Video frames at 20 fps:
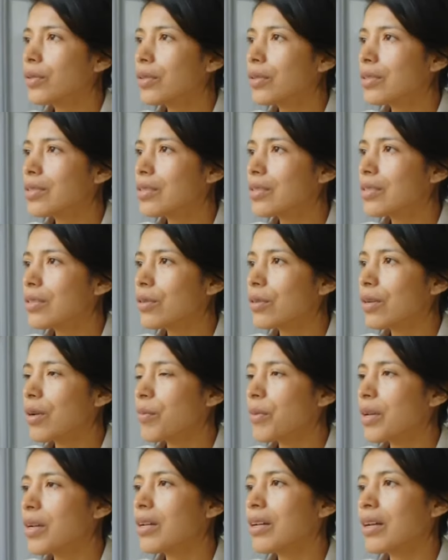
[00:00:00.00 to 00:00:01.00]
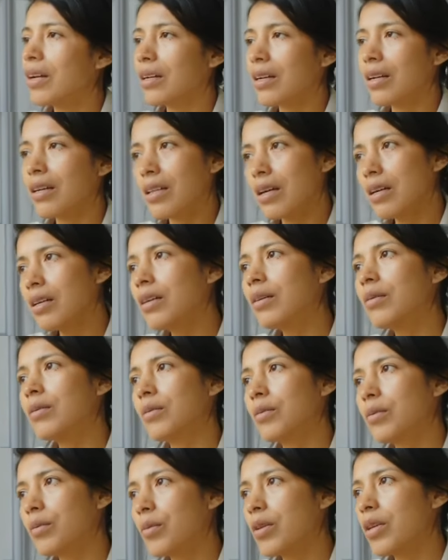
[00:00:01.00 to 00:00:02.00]
decrease the quality of healthcare and
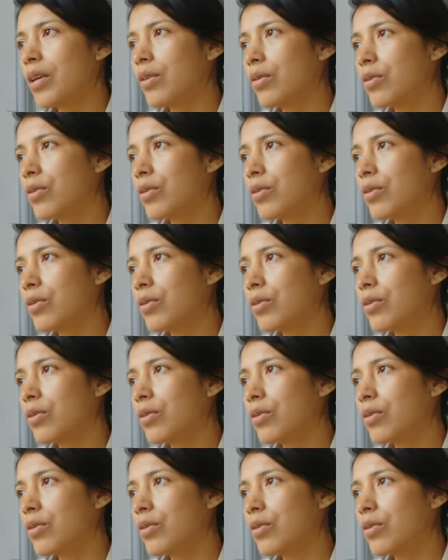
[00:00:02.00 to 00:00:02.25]
patient